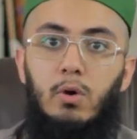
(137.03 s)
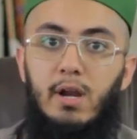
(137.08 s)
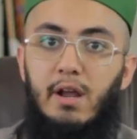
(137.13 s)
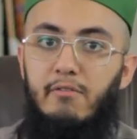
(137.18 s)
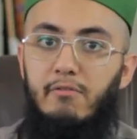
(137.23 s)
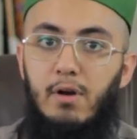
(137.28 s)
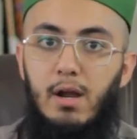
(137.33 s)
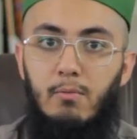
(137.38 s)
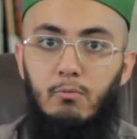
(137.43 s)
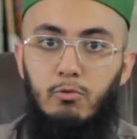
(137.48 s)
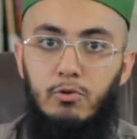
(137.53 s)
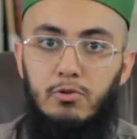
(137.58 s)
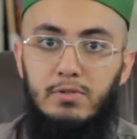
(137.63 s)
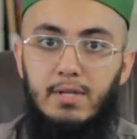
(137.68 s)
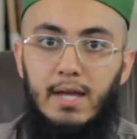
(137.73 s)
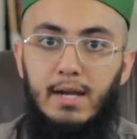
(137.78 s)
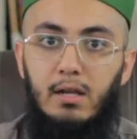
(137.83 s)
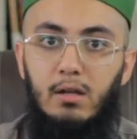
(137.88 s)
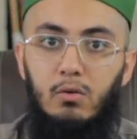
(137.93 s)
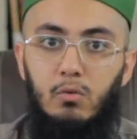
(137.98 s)
Whatever I'm
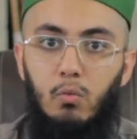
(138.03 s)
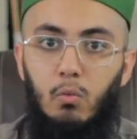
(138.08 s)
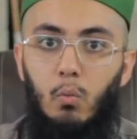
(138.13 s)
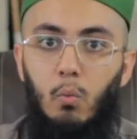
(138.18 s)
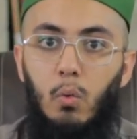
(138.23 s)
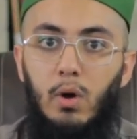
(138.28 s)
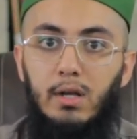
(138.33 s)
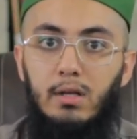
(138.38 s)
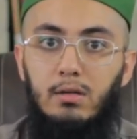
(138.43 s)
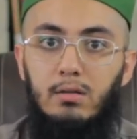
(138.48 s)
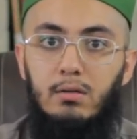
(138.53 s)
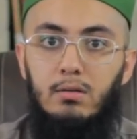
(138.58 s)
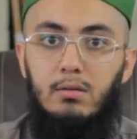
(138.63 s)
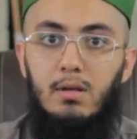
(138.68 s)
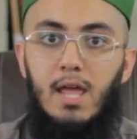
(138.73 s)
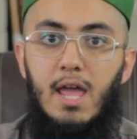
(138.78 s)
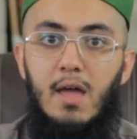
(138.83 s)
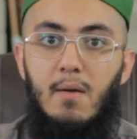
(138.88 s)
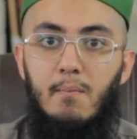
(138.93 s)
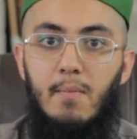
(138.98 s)
reciting, what
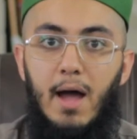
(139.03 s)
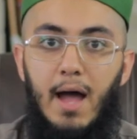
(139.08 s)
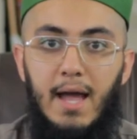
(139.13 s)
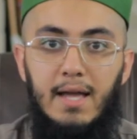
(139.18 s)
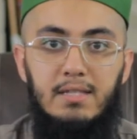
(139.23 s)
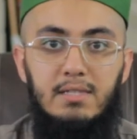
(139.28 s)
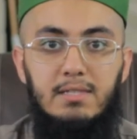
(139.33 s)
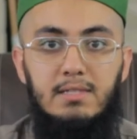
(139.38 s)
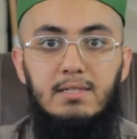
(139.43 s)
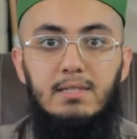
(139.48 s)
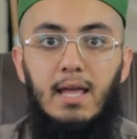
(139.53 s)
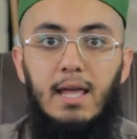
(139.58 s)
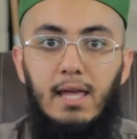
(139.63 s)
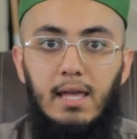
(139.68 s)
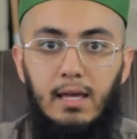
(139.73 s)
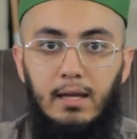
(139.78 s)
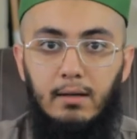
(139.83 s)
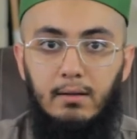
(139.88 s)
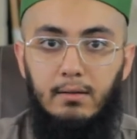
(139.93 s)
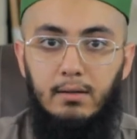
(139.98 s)
am I
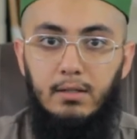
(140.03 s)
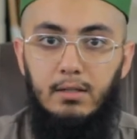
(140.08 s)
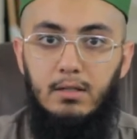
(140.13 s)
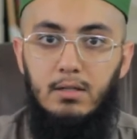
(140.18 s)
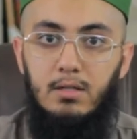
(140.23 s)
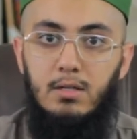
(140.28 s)
saying?